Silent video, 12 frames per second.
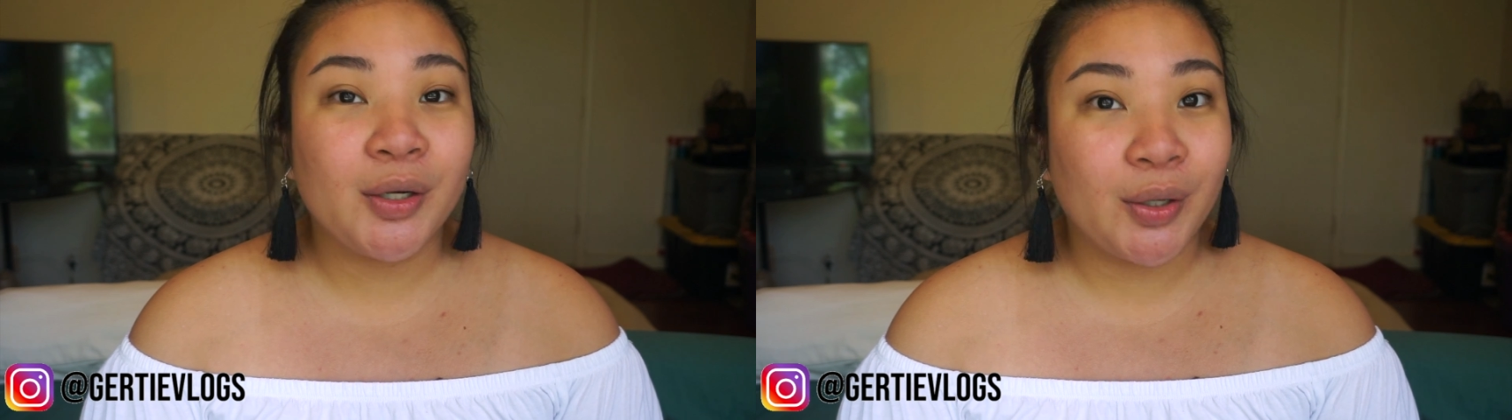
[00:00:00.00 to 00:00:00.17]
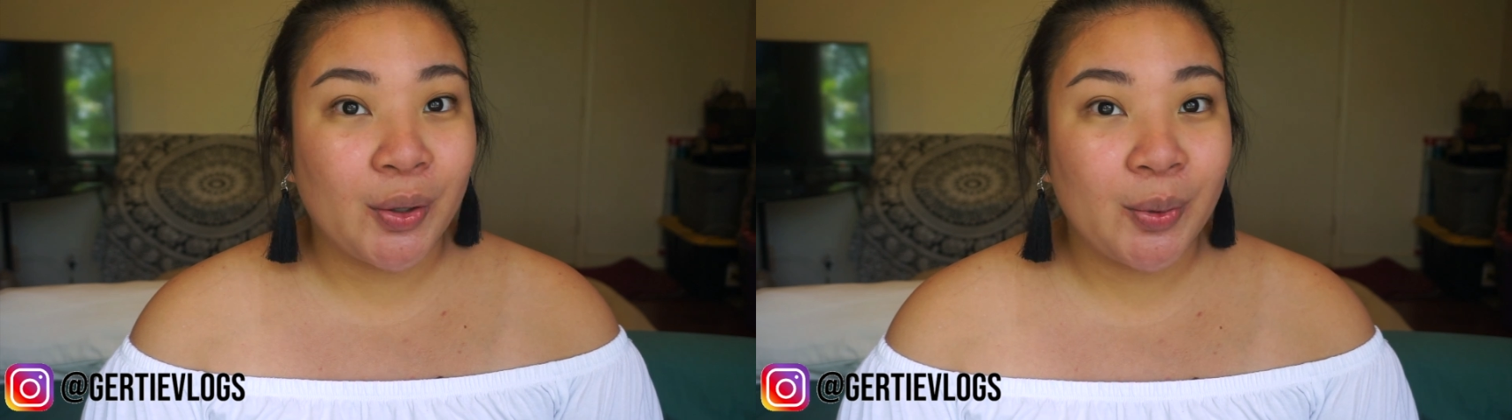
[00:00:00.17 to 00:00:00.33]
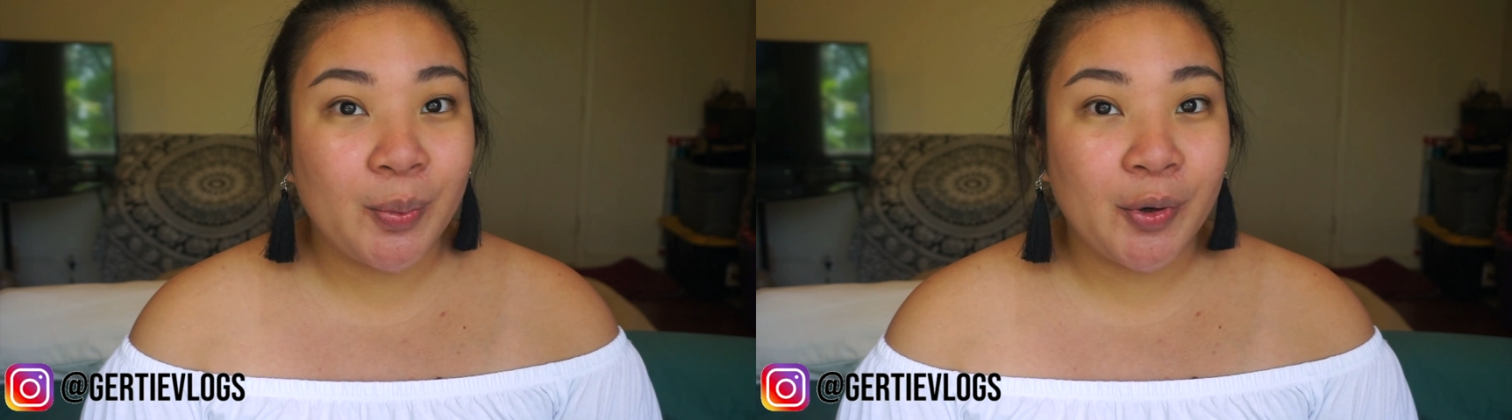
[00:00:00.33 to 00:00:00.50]

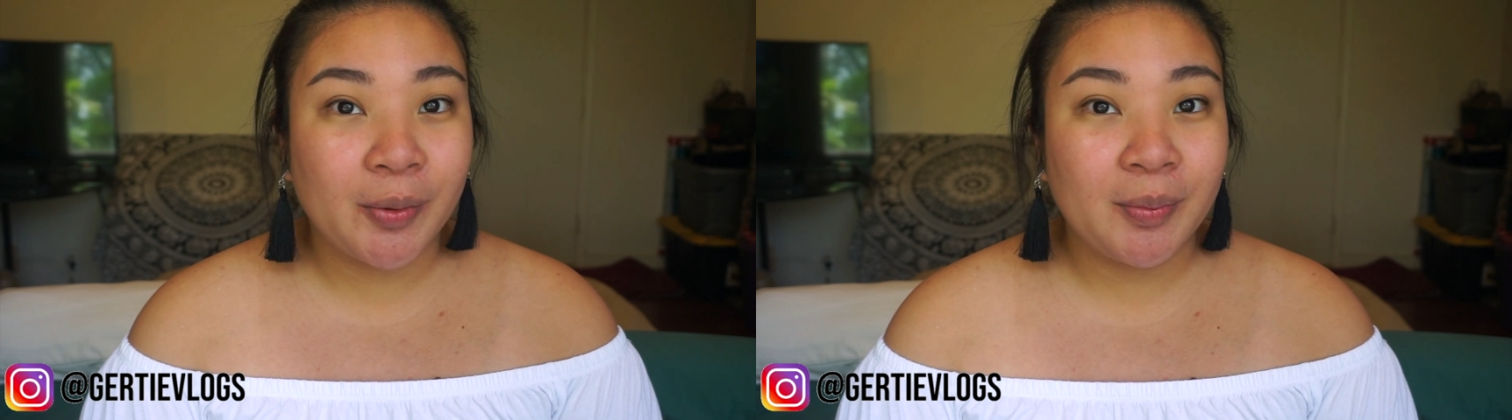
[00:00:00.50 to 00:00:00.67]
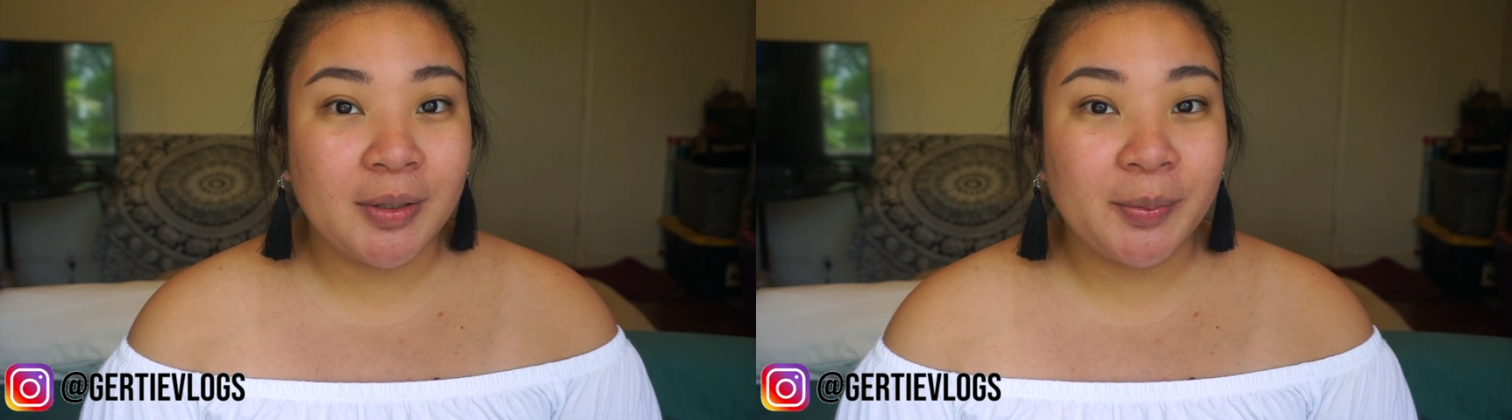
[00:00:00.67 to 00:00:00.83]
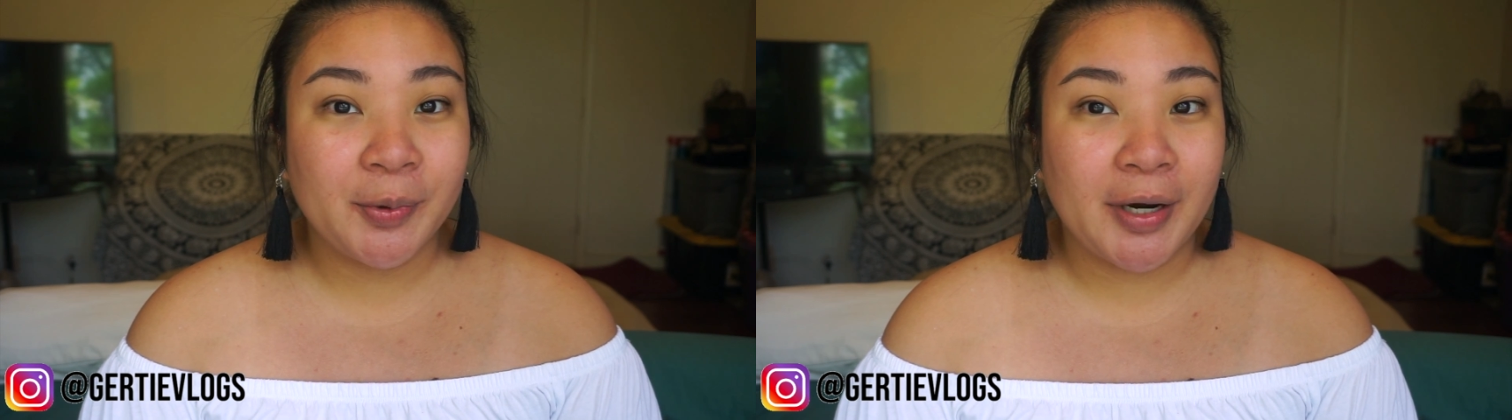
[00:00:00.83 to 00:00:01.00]
No Pore
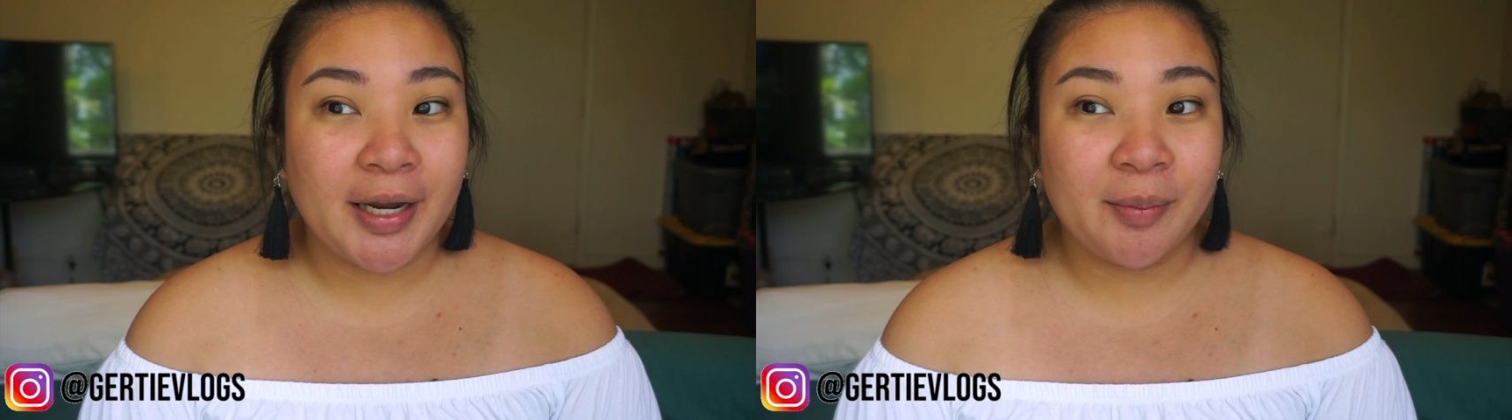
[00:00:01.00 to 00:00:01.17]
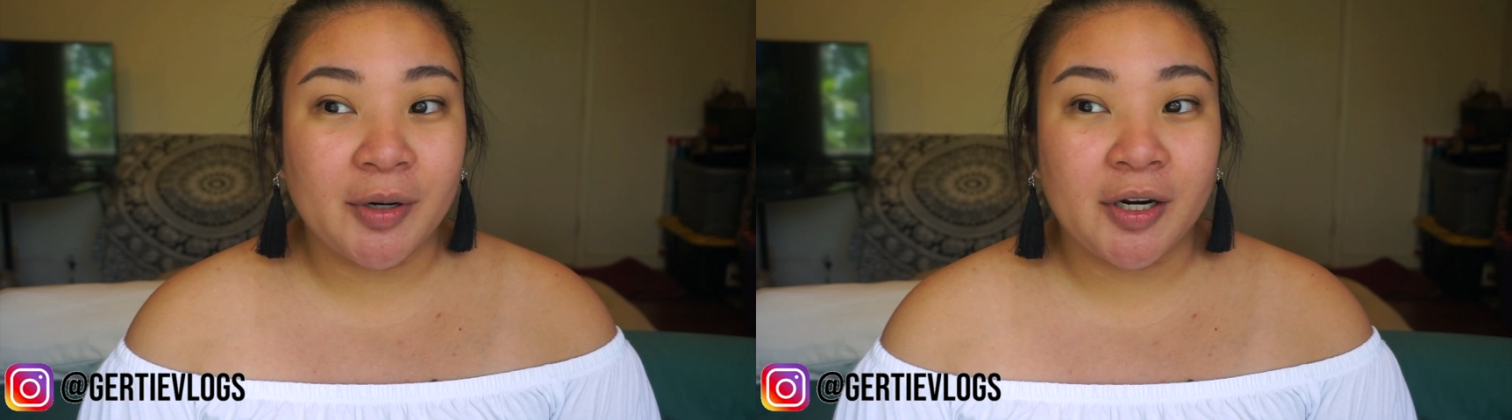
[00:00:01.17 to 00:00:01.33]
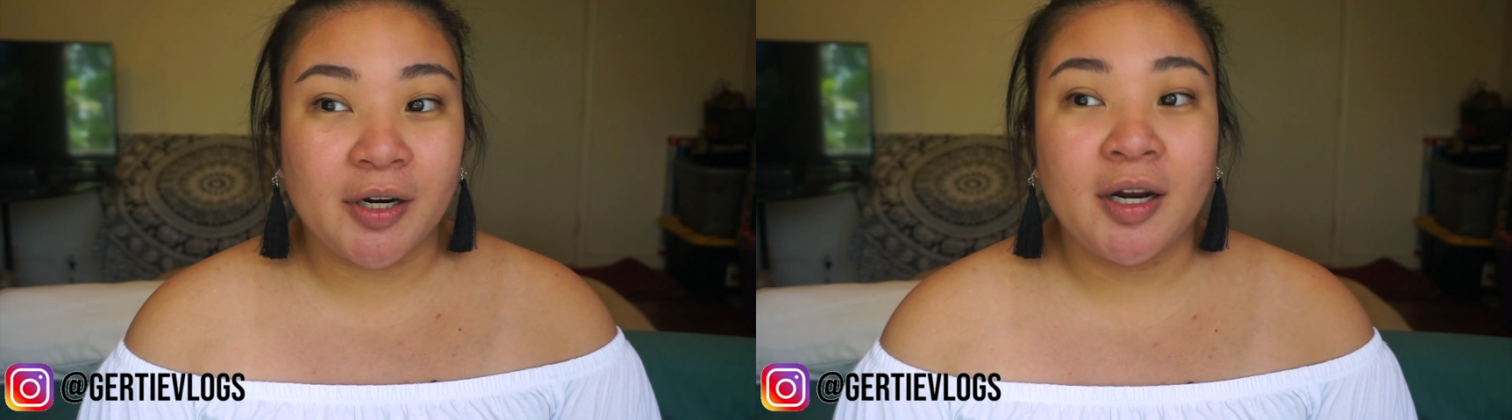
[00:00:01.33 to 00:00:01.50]
Bloom
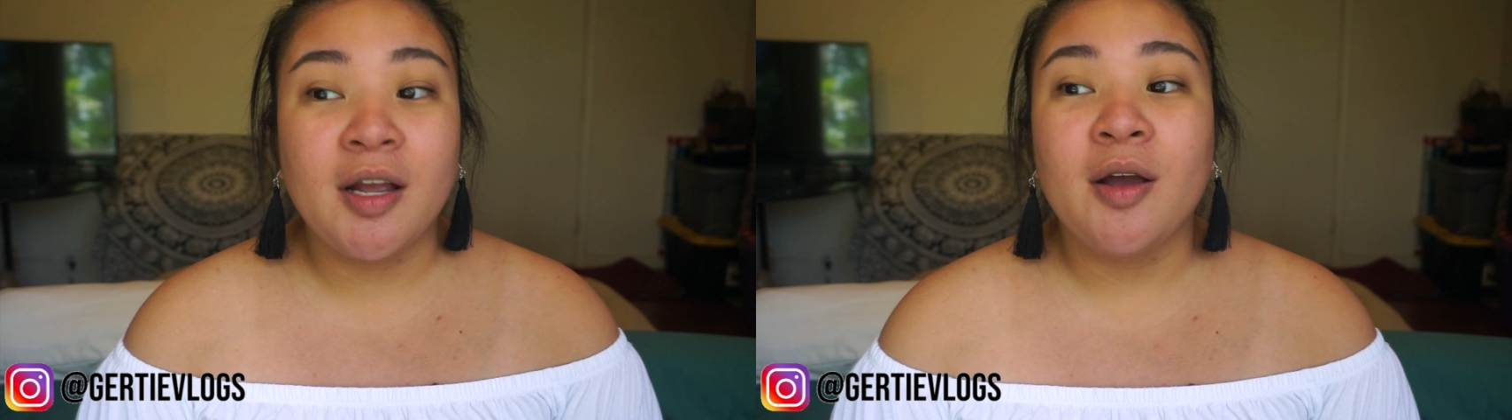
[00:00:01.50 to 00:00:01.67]
Primer,